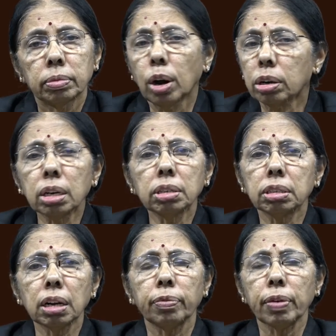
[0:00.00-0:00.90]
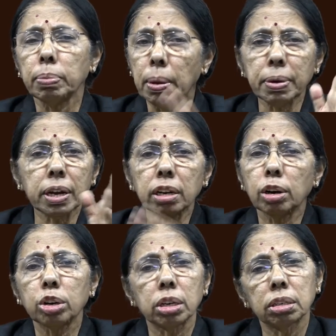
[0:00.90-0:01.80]
Not necessary. From the beginning,
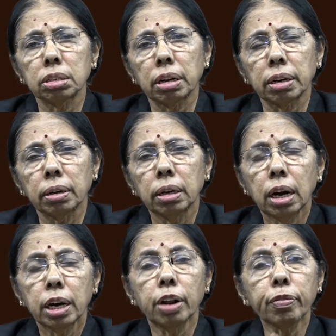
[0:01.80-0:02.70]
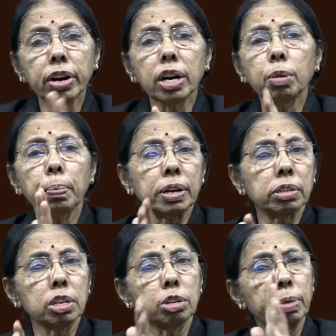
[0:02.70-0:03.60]
not necessary. Different
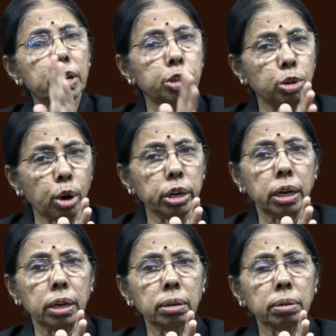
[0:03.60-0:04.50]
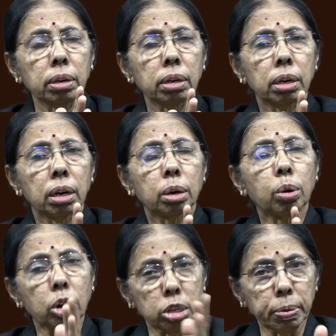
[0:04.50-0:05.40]
persons may join
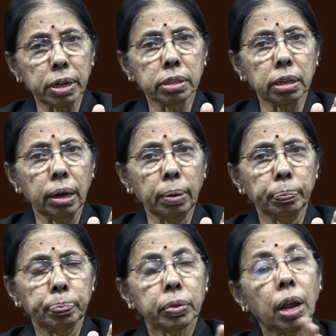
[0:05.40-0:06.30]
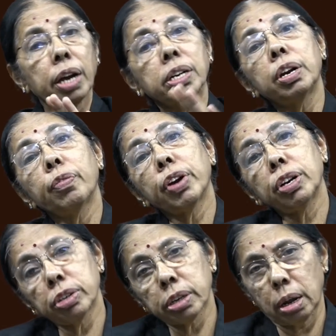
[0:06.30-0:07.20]
conspiracy at
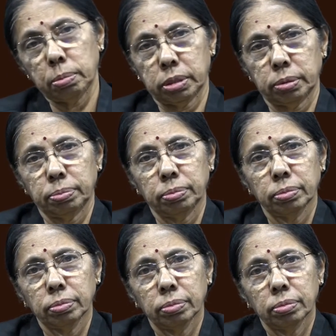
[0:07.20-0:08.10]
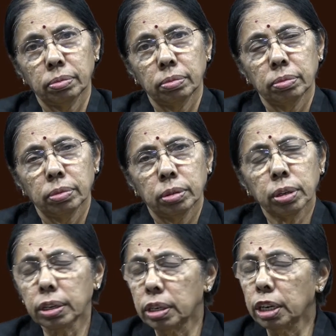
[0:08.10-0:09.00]
different times.
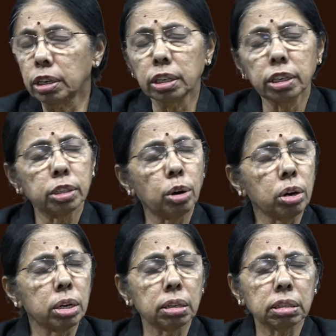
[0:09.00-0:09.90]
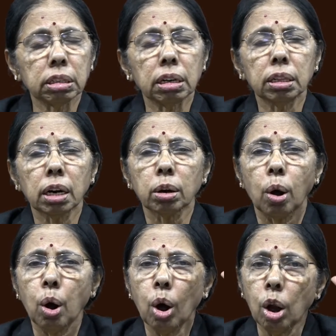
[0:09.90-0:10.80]
So it is not necessary that
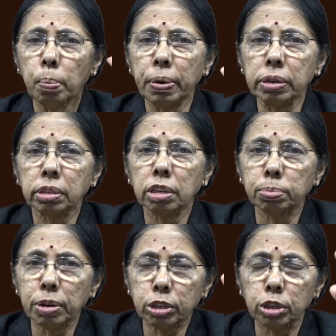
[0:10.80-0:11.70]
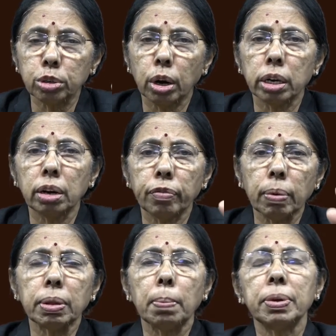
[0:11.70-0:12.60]
all persons must join
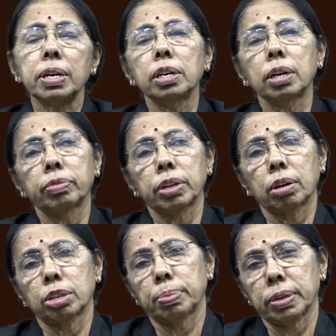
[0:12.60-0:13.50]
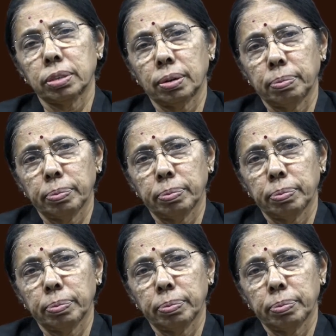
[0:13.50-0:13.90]
from the beginning of the conspiracy.